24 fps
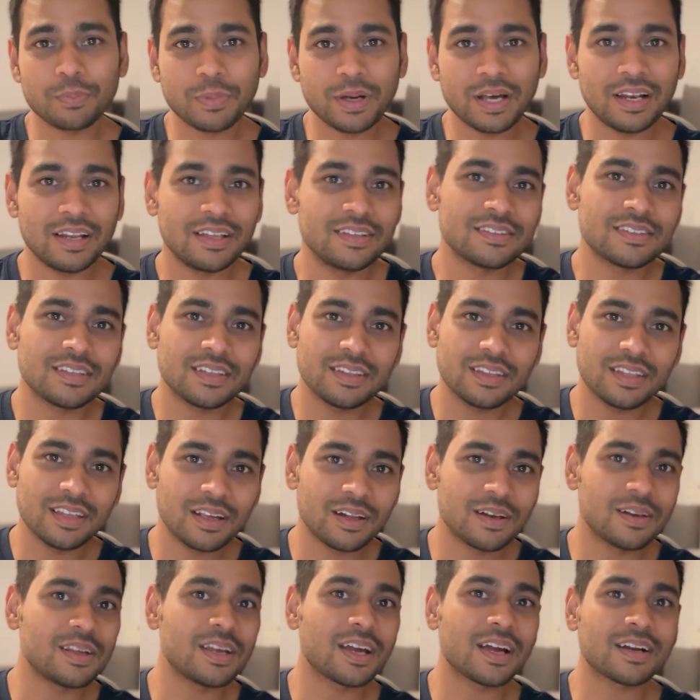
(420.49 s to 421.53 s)
balance and
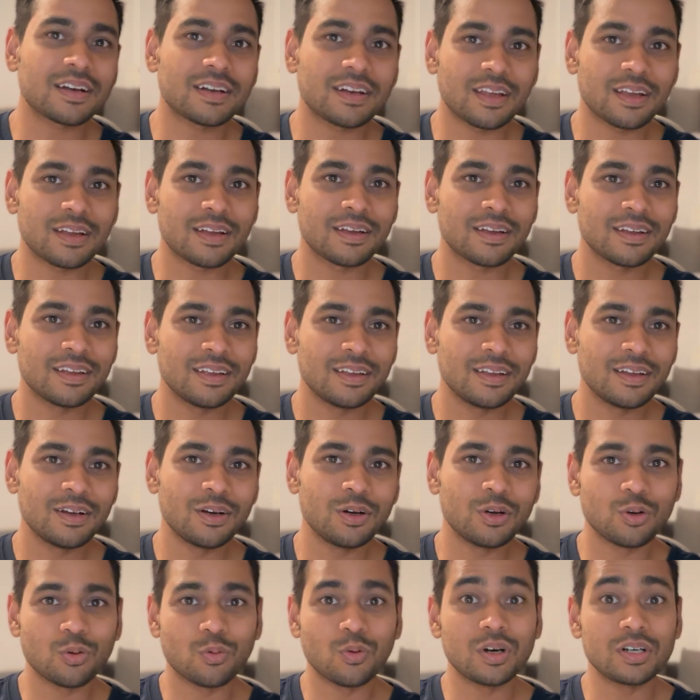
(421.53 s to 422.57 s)
they're reacting
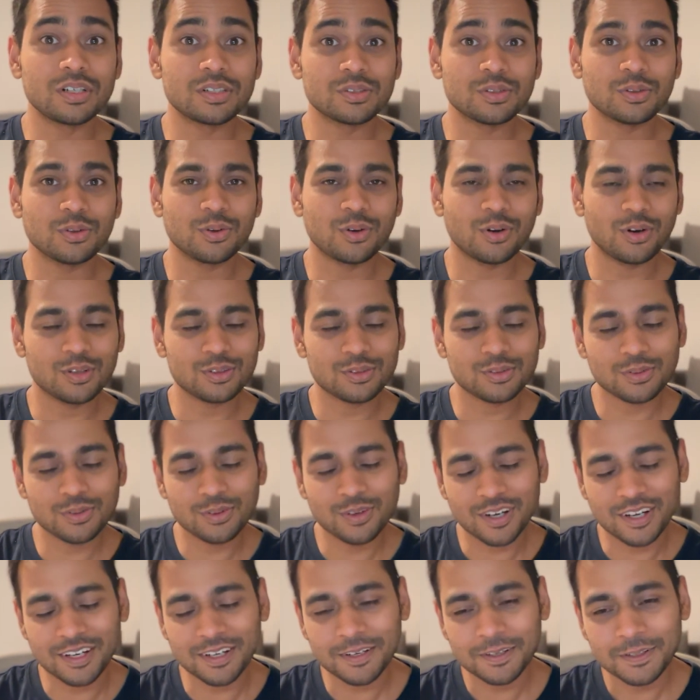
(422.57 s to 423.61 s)
towards you also,
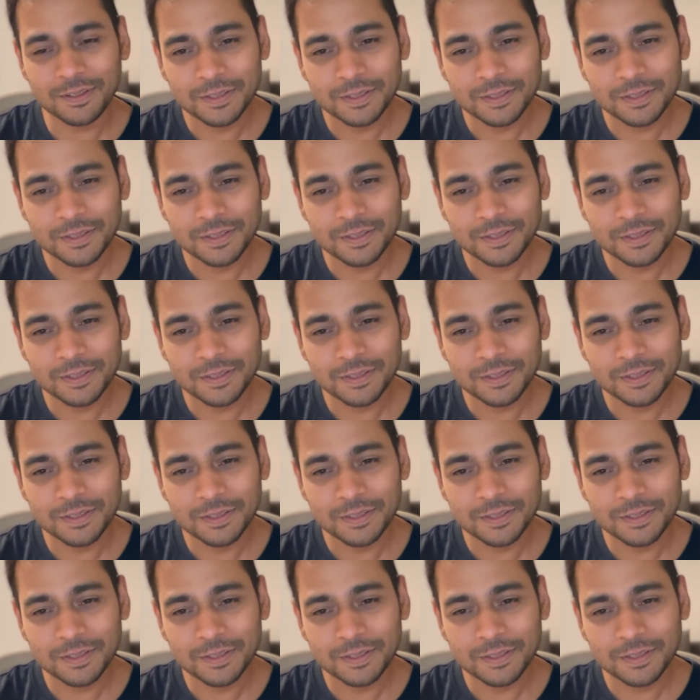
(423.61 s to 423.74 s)
right?